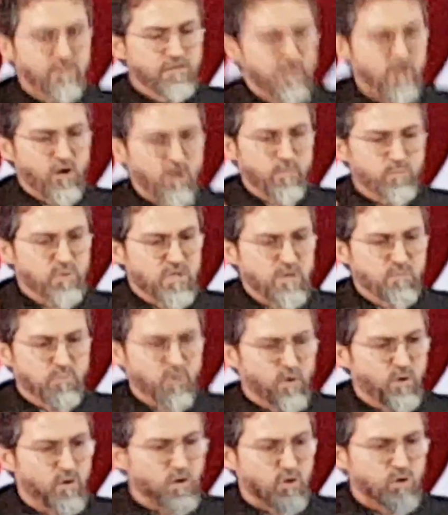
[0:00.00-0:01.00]
There are
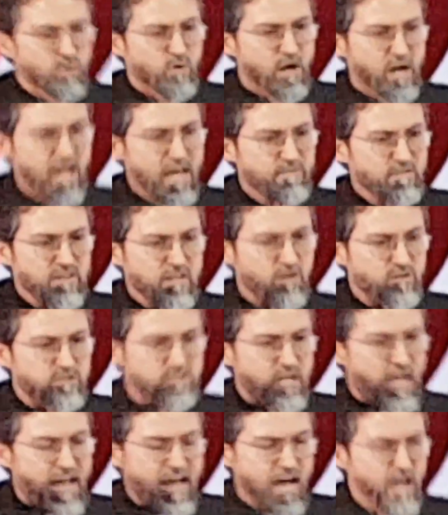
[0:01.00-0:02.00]
people who are having their
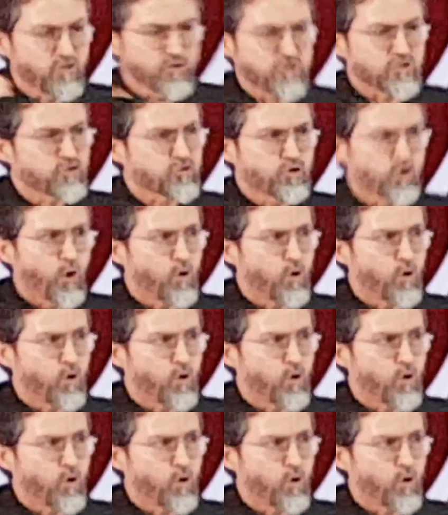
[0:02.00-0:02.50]
houses